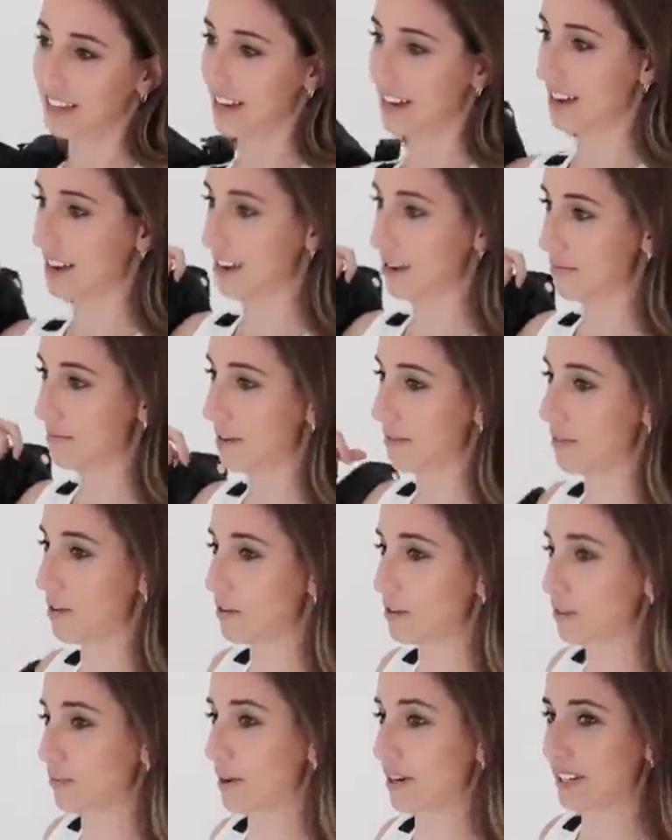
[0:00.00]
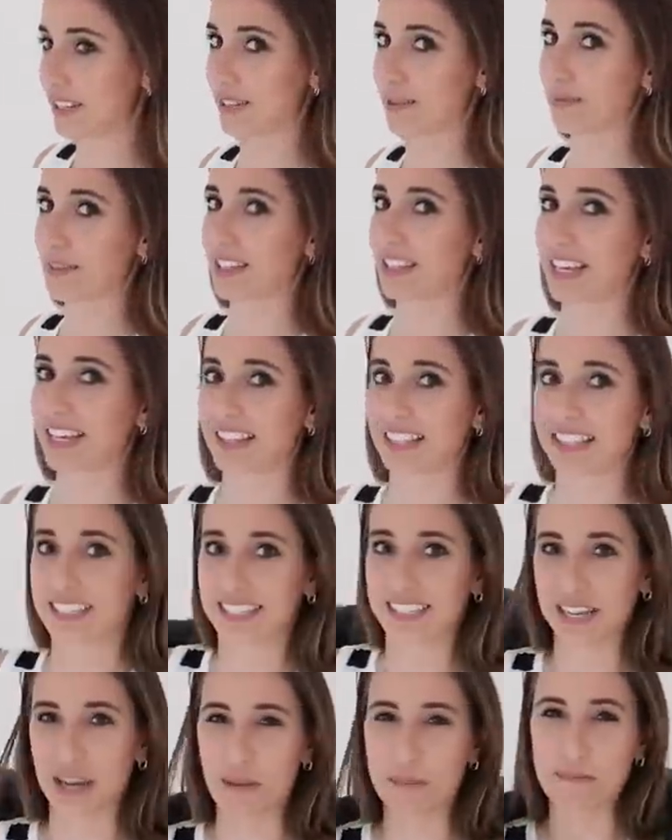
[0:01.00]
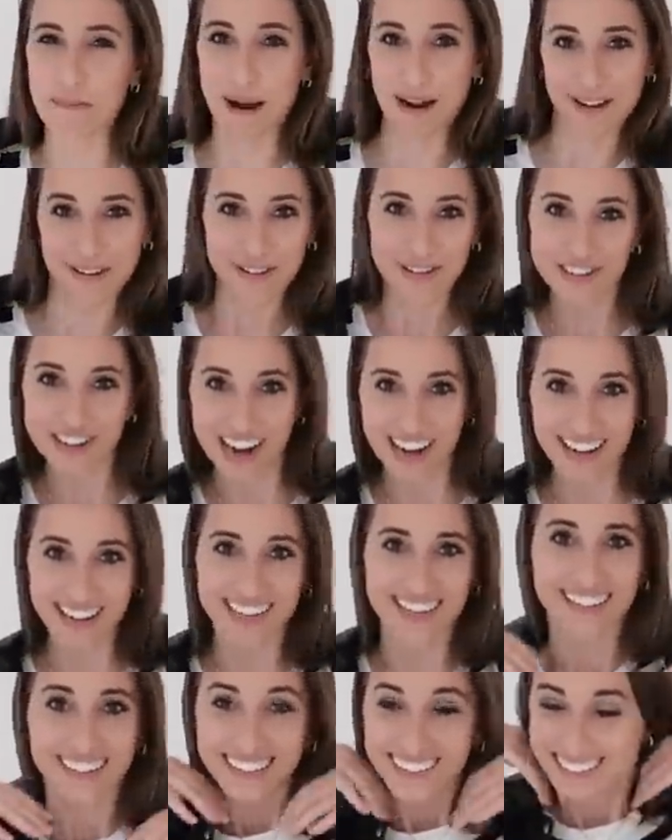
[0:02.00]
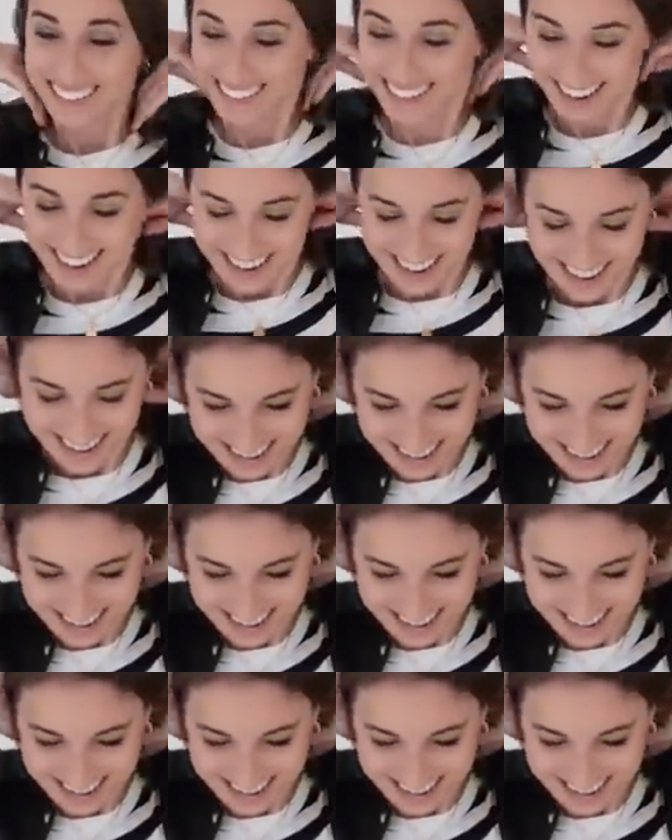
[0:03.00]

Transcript: Um, I've always wanted something like this, like a biker jacket. Uh,